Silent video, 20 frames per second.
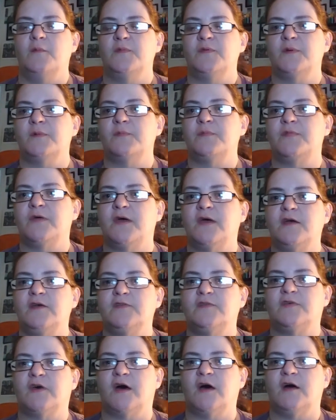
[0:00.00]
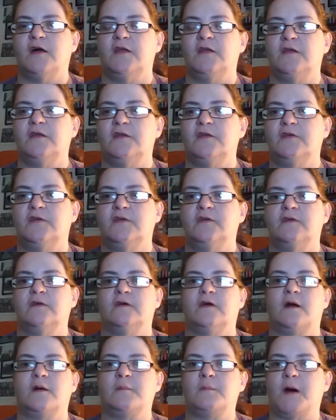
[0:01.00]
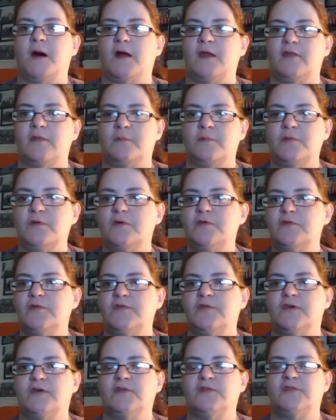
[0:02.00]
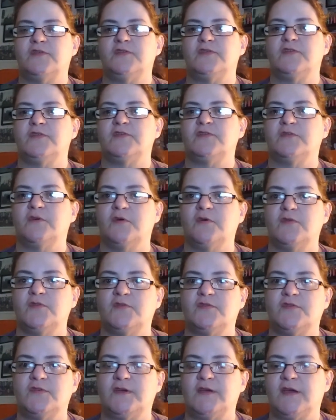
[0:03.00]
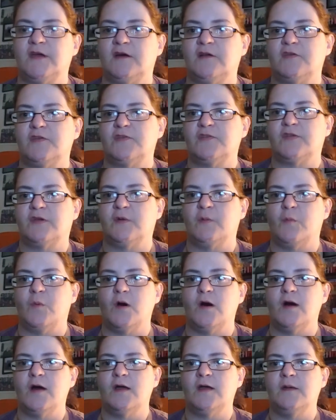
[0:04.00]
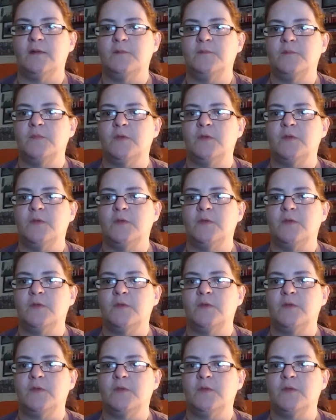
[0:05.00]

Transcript: Some things that come out of the blues that she just knows and she can't understand why.